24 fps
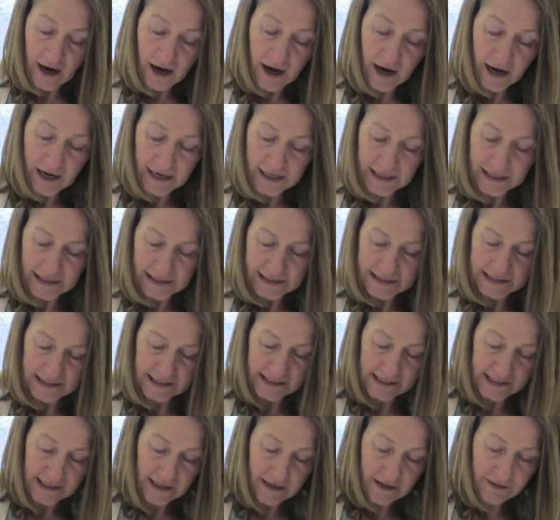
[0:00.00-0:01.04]
I like to
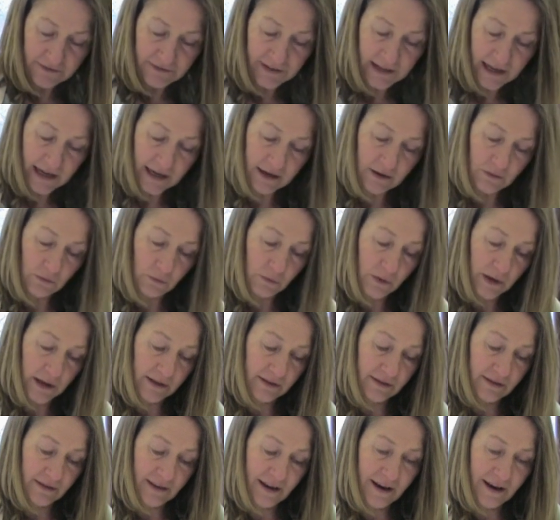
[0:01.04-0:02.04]
serve that with,